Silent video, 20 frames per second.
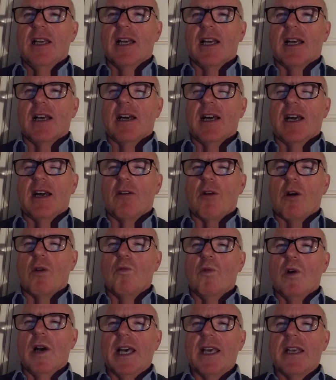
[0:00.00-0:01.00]
uh, our
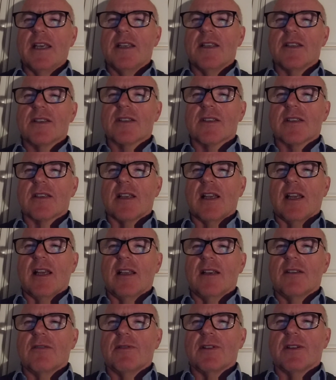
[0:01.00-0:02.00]
ways,
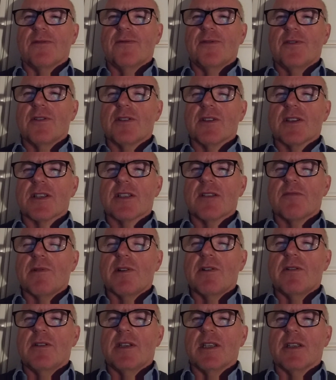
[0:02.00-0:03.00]
and with the fruit of the
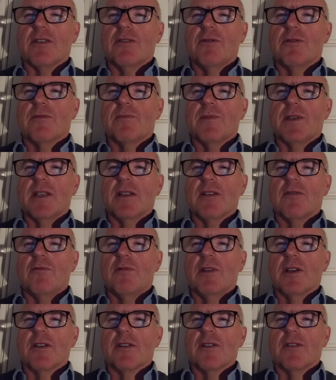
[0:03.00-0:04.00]
spirit, it could be that
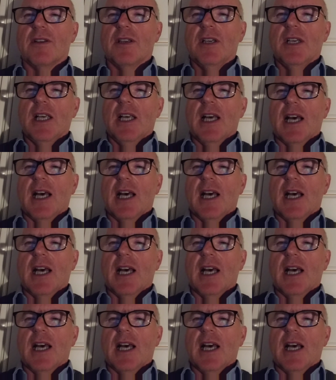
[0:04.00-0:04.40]
one of the